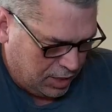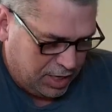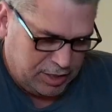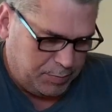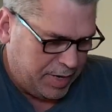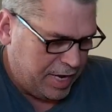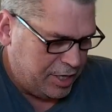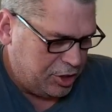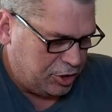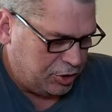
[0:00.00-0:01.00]

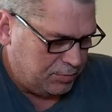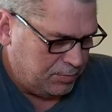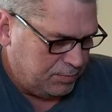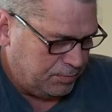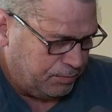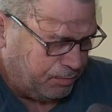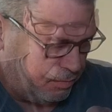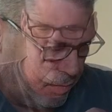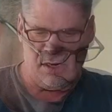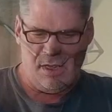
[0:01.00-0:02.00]
Spanish.
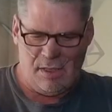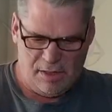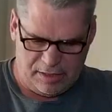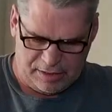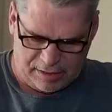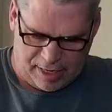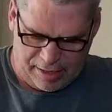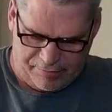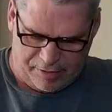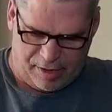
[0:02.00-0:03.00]
This is
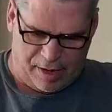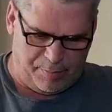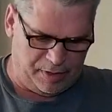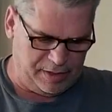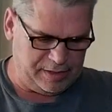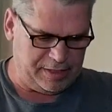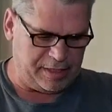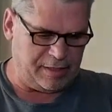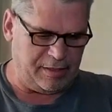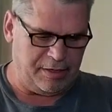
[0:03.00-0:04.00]
kind of a
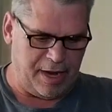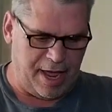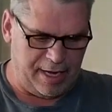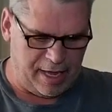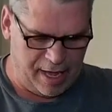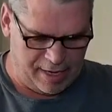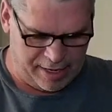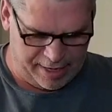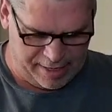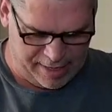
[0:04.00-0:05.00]
ballistic nylon,
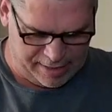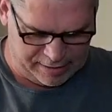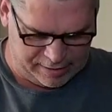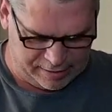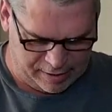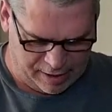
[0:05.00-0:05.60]
I guess.